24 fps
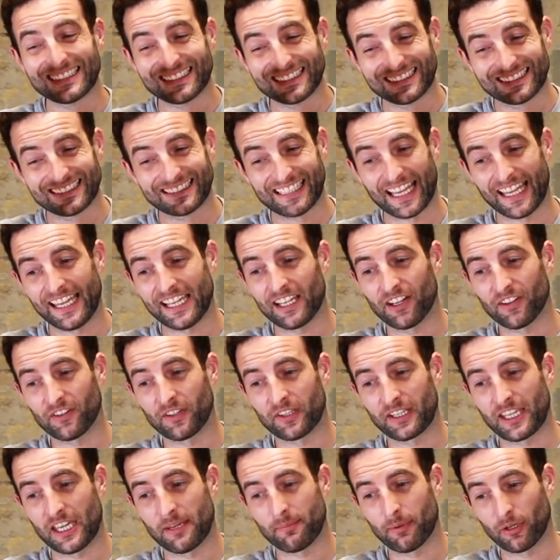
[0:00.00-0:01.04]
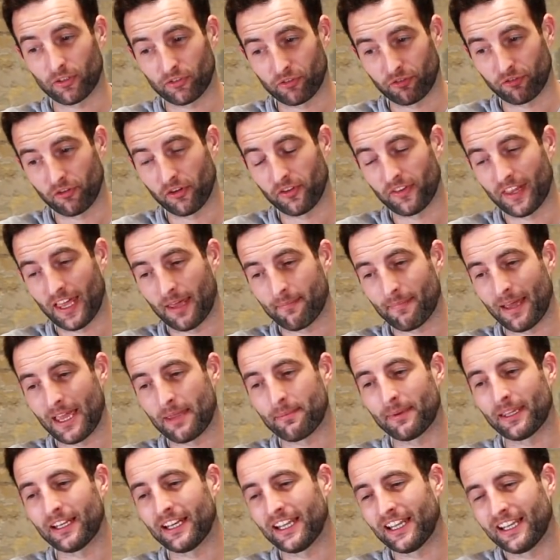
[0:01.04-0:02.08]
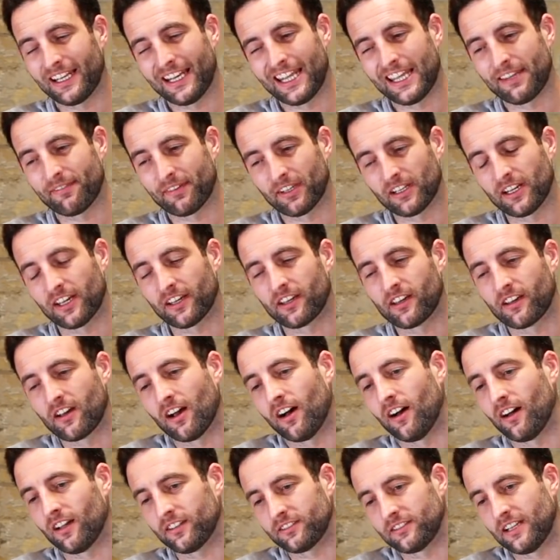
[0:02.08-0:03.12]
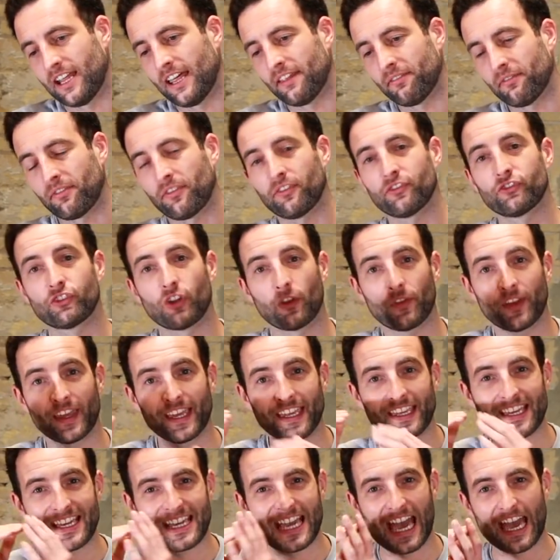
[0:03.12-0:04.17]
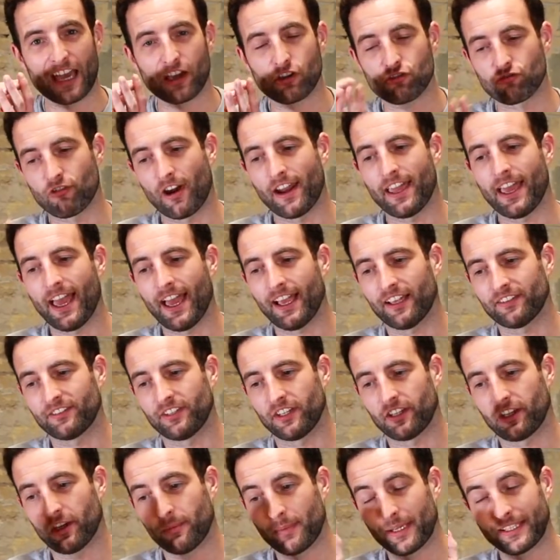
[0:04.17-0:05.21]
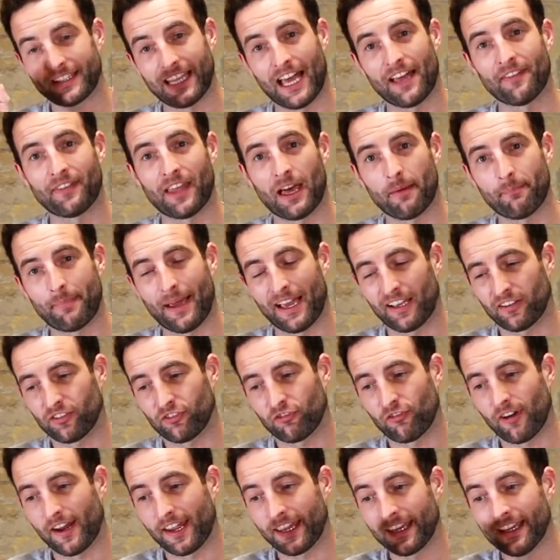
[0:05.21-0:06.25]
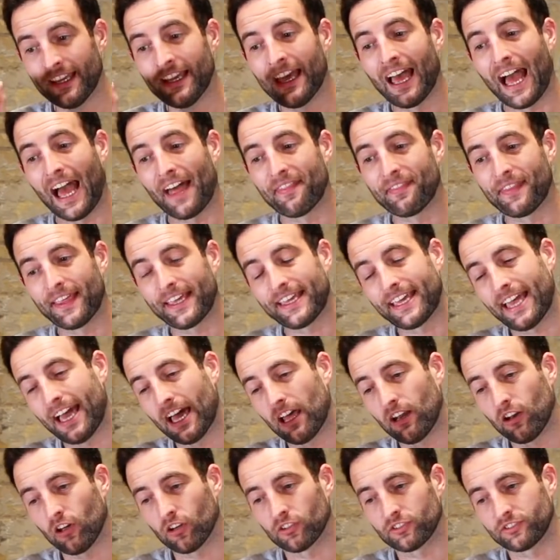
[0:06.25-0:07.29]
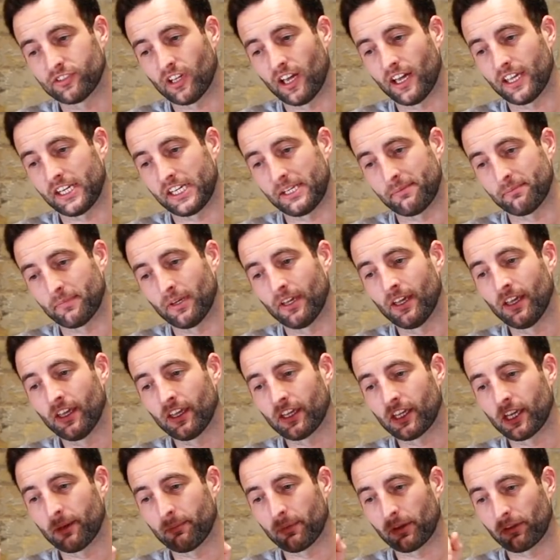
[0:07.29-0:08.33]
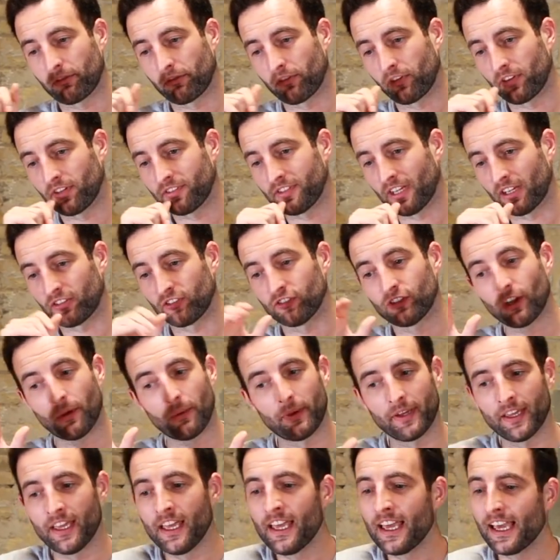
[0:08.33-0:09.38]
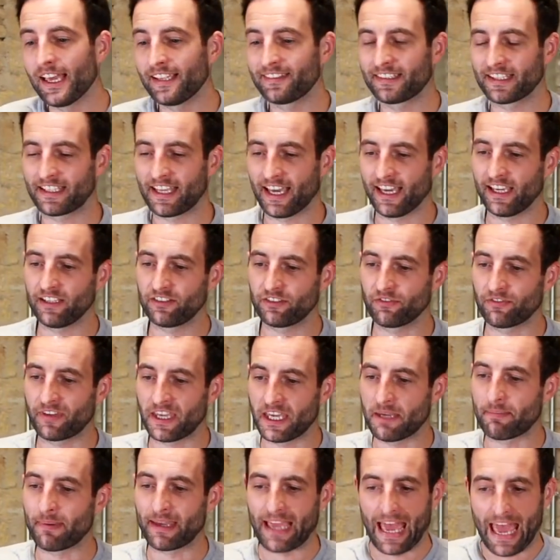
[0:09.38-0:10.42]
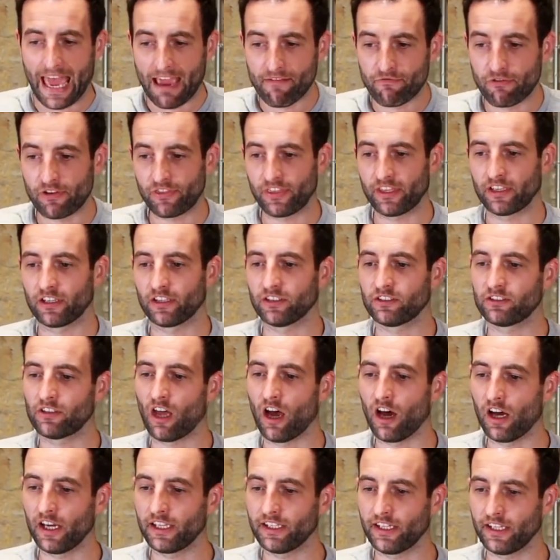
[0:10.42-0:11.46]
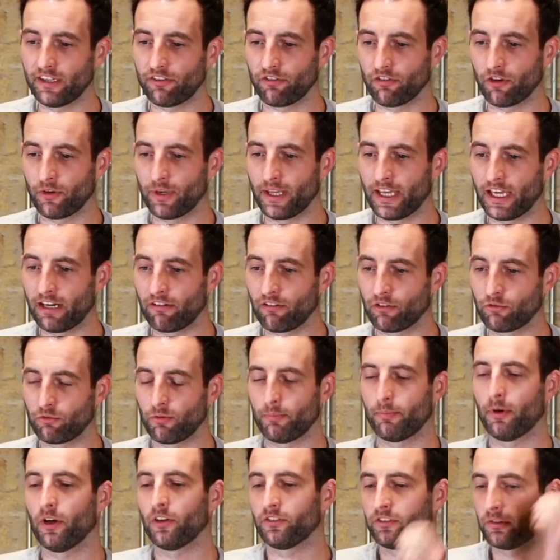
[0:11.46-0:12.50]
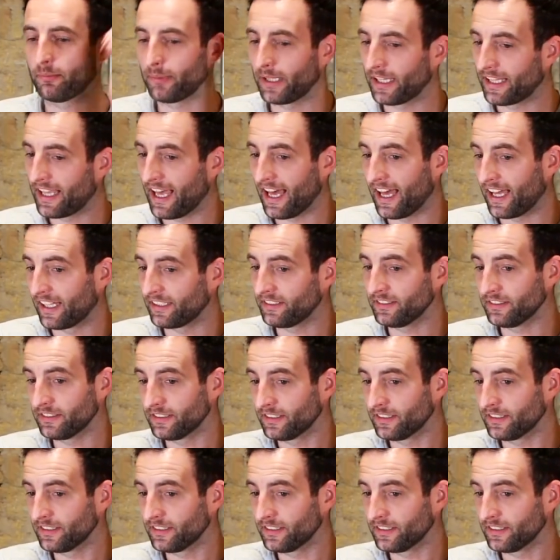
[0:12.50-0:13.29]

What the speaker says: Staying on the gearbox through there, maybe leaving like a car's length so that he can get a great exit coming down that back straight and then get alongside him coming through the section. So it's a case of keeping everything as tidy through here as we possibly can.